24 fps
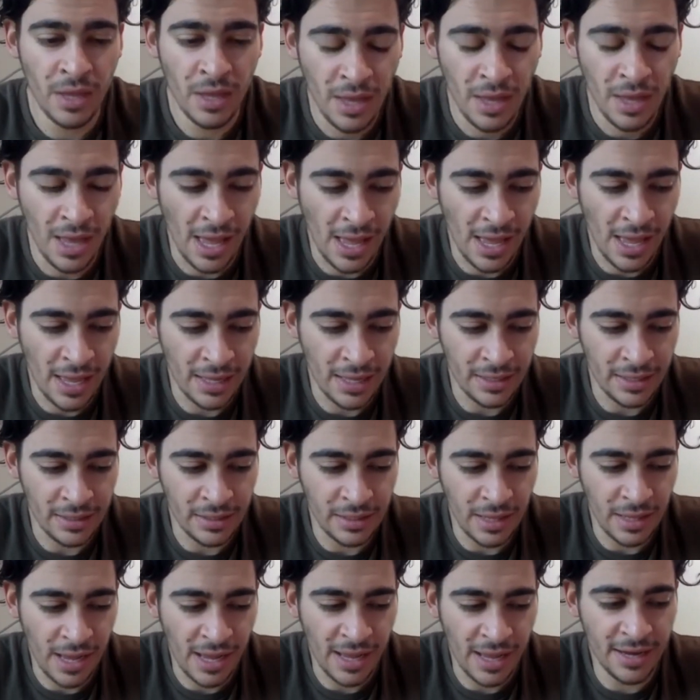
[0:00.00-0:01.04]
And
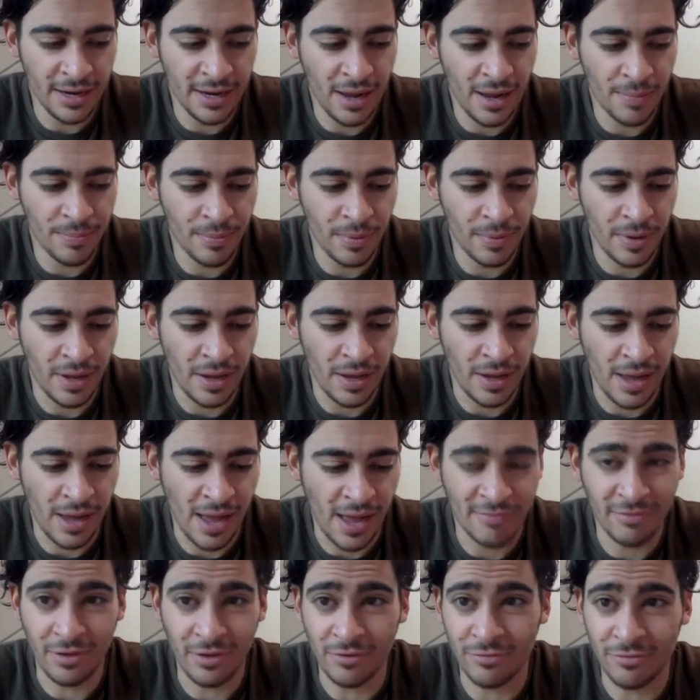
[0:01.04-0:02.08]
I ended up uh,
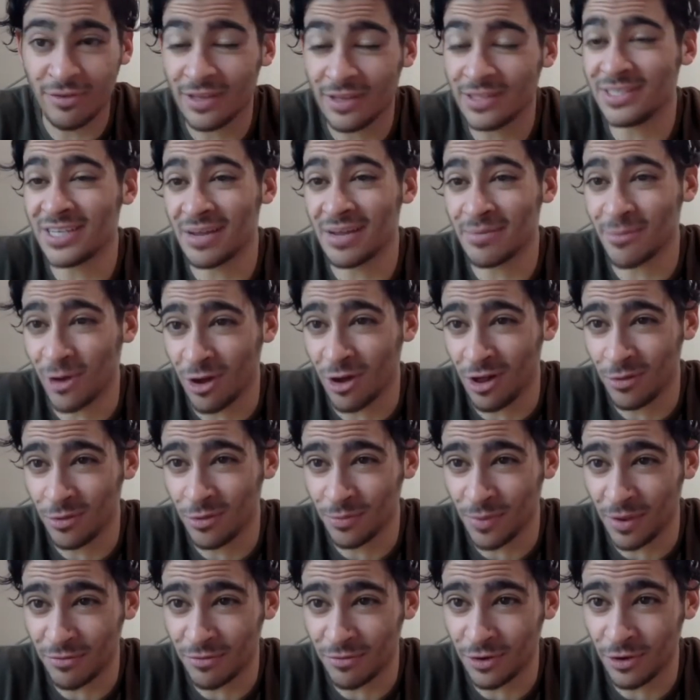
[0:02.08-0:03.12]
having a FaceTime call with
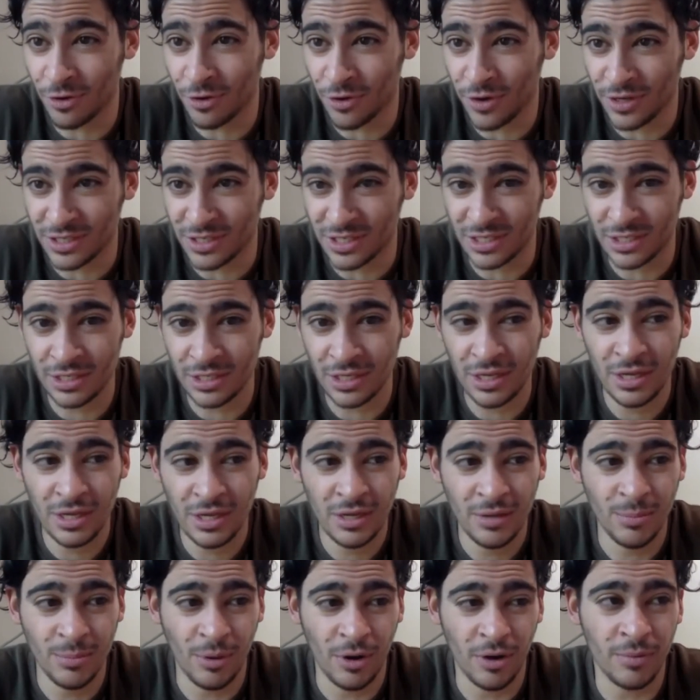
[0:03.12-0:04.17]
my friend Chris
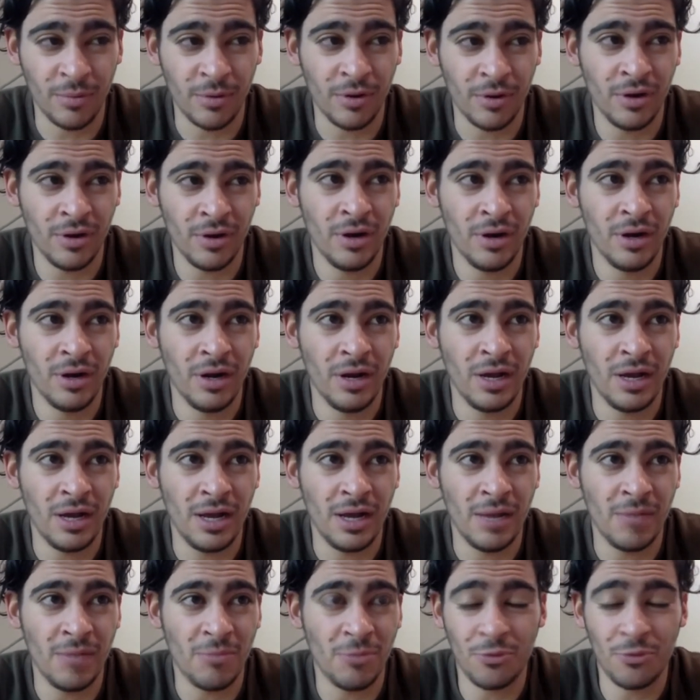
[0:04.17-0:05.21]
Barber
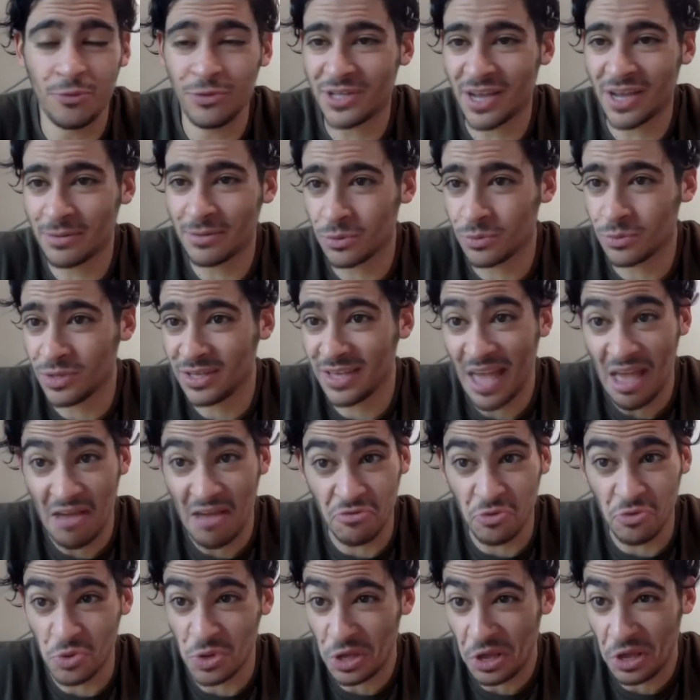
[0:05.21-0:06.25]
um, three times a week,
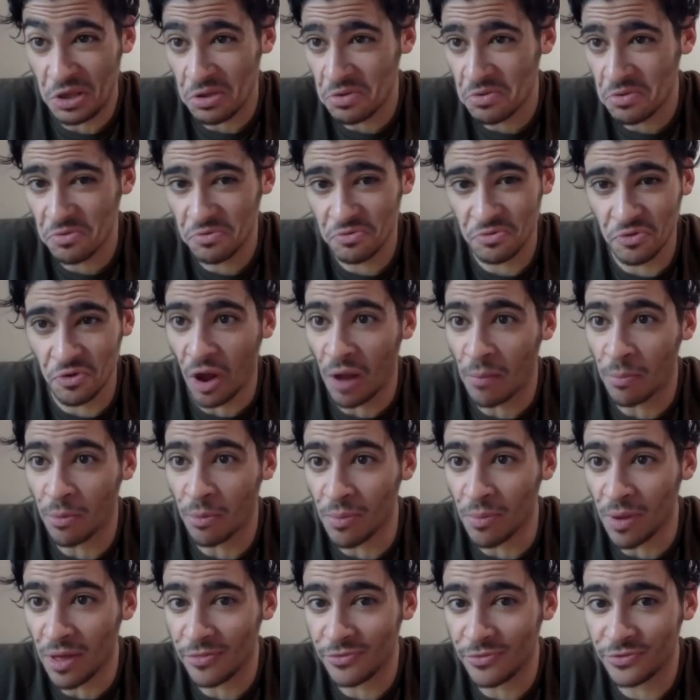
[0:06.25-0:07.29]
every week for a couple of
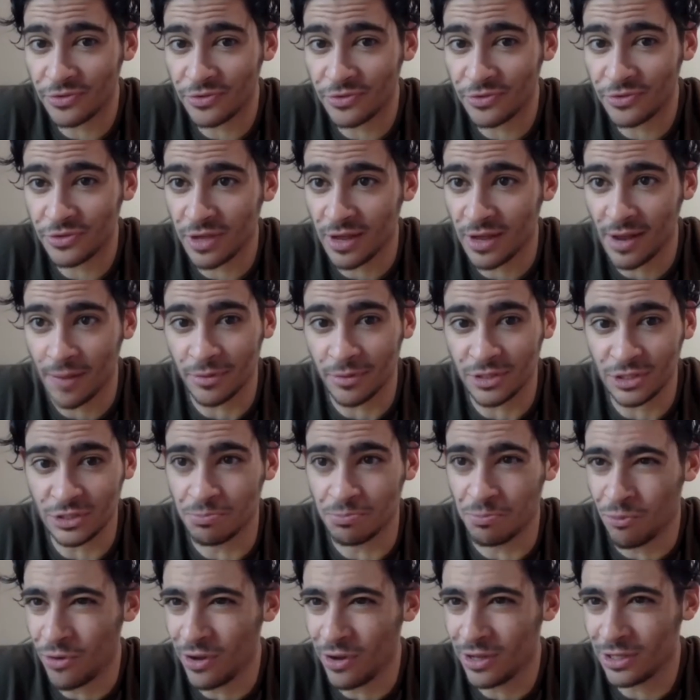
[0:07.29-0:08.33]
months, and I would
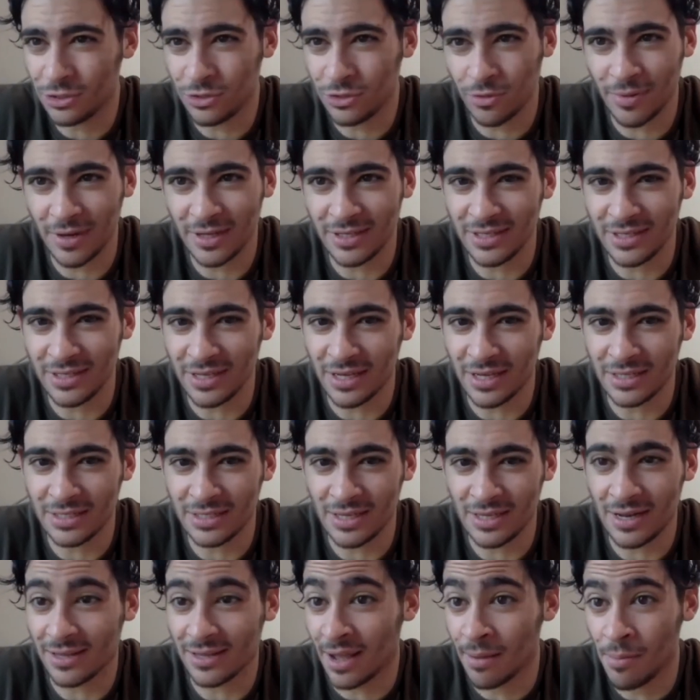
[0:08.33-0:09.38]
just brainstorm ideas, and
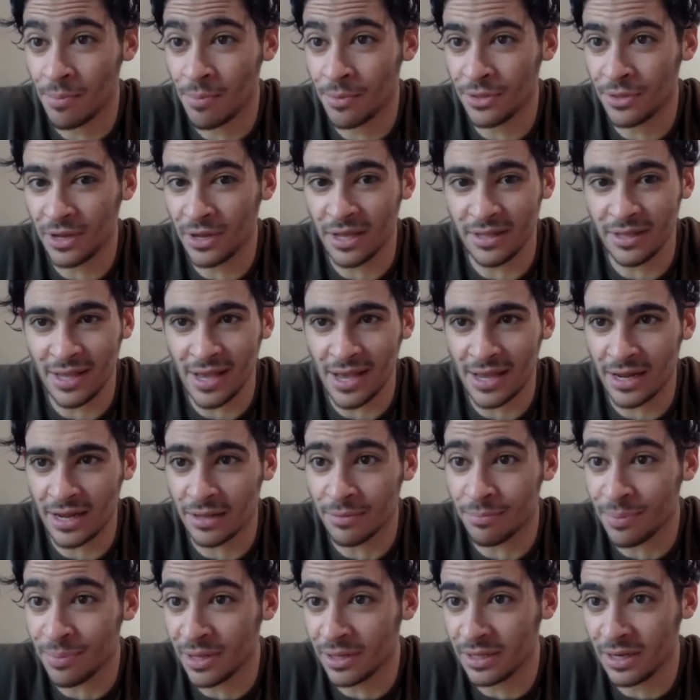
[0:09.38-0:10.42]
I'd come up with an idea, and
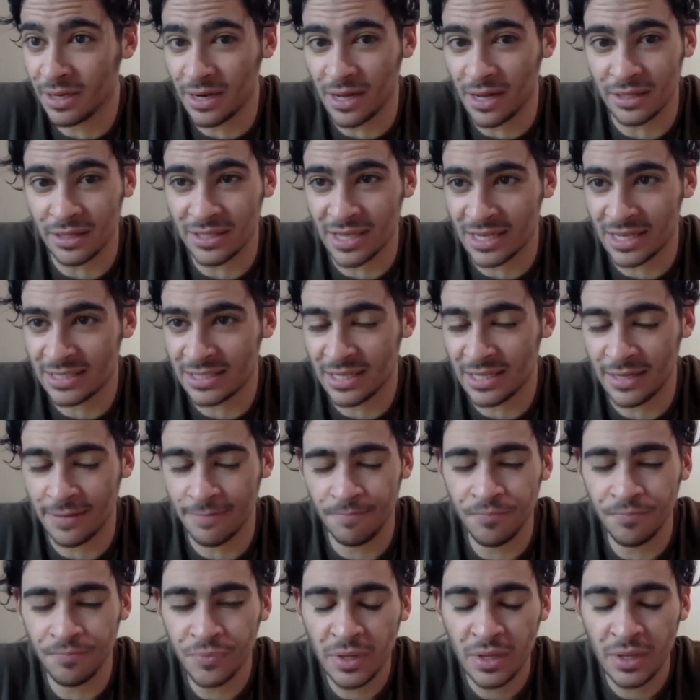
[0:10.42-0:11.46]
I'd build it, and I'd test it
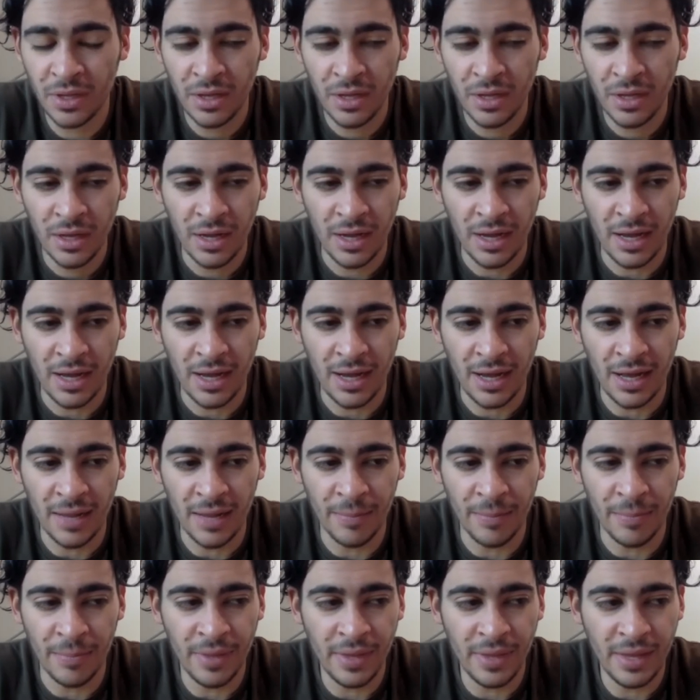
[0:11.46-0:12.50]

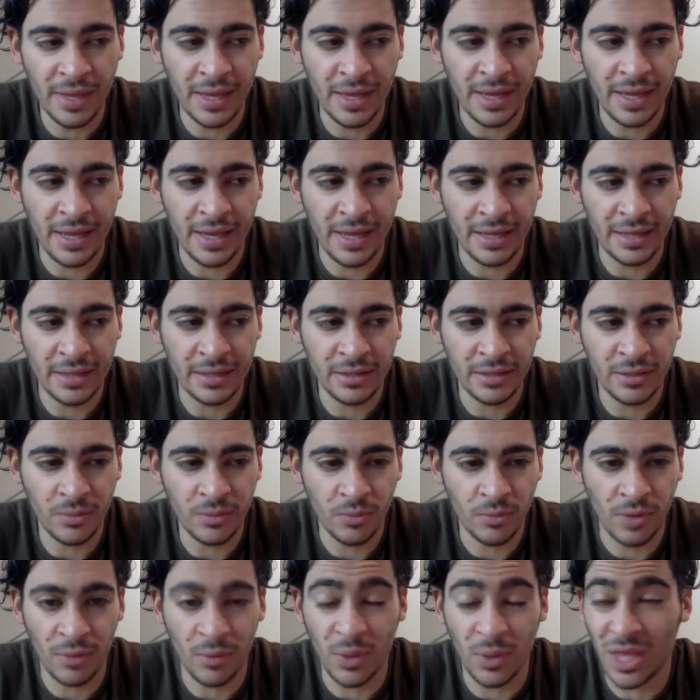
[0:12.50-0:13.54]
um, and
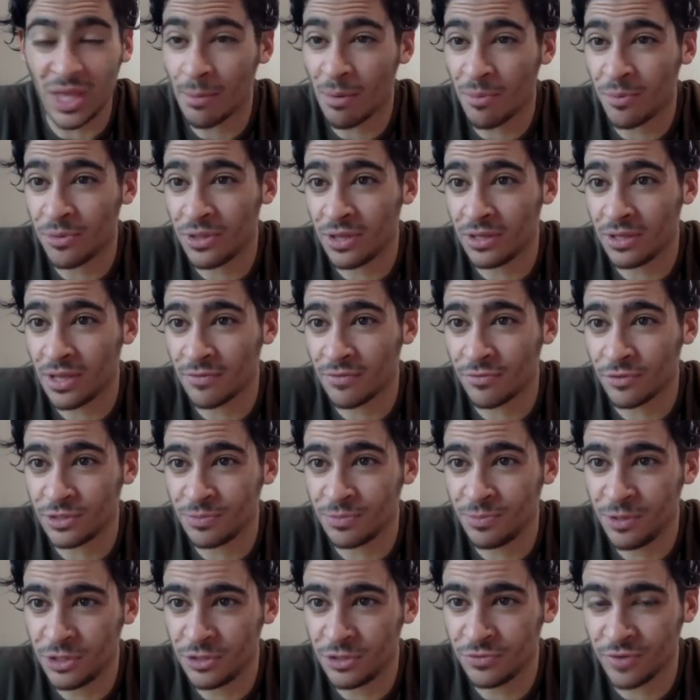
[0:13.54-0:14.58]
when I, we came up with the idea for
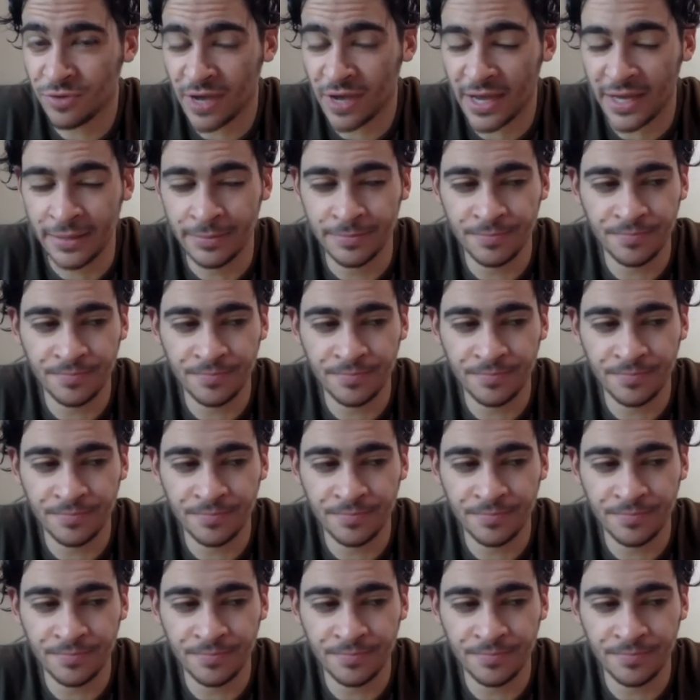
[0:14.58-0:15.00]
Speechify,